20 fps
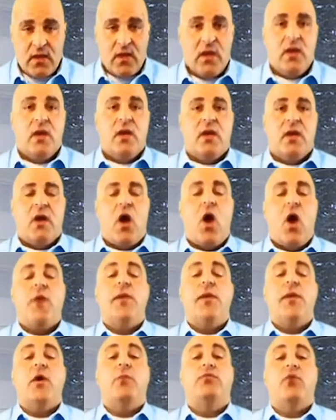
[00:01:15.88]

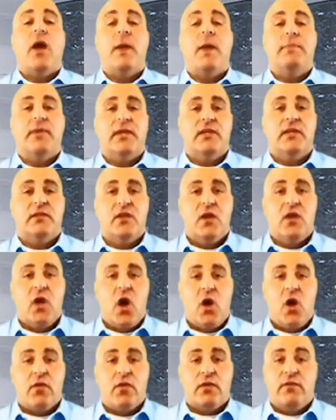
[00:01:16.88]
REO properties
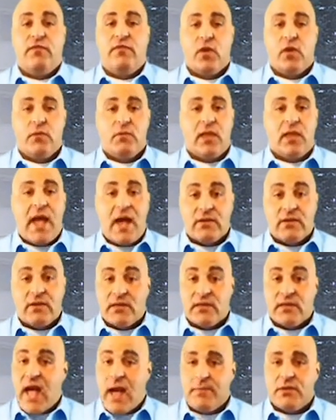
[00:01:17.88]
are an affordable housing
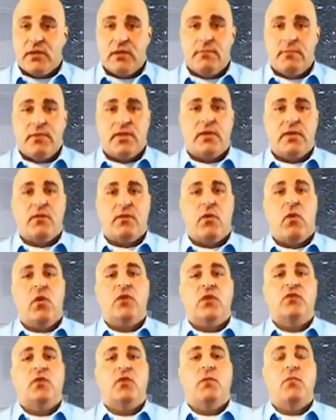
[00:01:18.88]
option, but there are
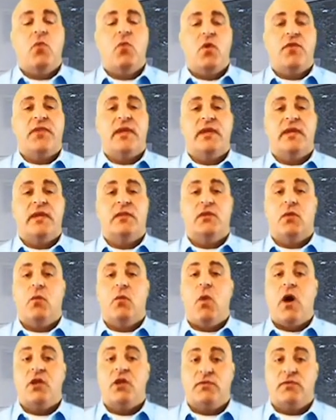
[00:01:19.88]
also more things to
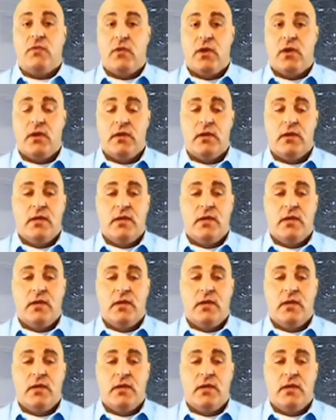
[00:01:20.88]
watch for.